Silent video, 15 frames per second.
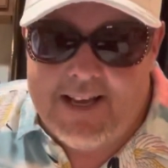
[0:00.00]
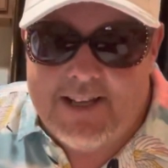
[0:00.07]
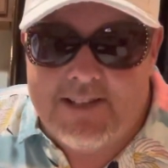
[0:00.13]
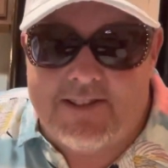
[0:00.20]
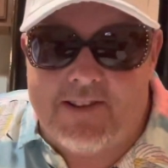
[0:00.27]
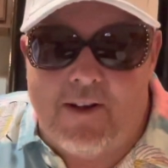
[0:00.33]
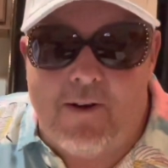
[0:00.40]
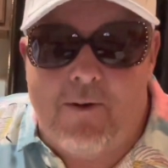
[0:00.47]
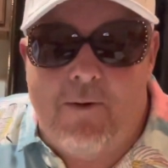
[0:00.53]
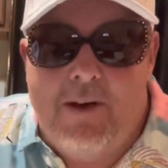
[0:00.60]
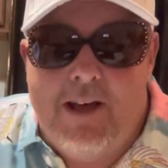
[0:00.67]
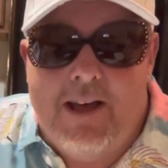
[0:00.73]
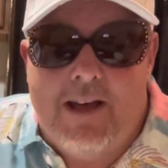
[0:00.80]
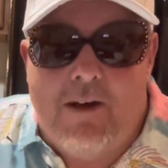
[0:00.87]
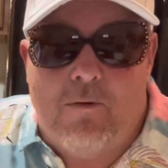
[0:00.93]
So
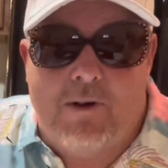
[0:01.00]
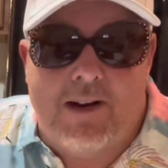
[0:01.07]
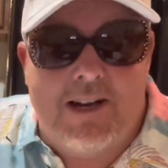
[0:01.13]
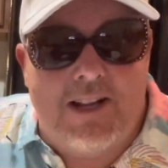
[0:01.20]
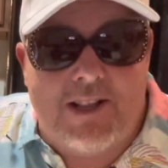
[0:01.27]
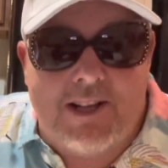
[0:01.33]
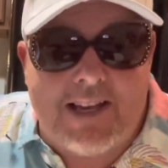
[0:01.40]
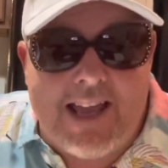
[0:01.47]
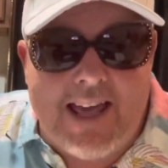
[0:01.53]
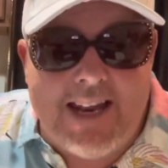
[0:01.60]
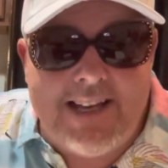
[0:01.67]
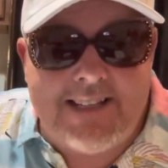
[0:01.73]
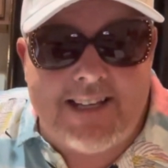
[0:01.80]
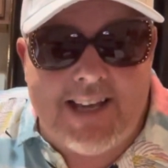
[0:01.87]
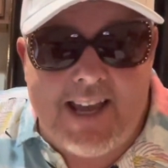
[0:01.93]
we're gonna look at
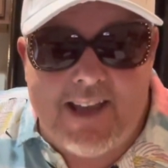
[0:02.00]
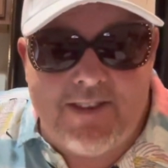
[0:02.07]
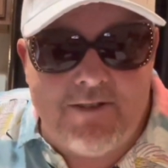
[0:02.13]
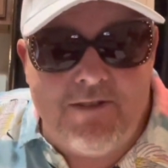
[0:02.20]
it together.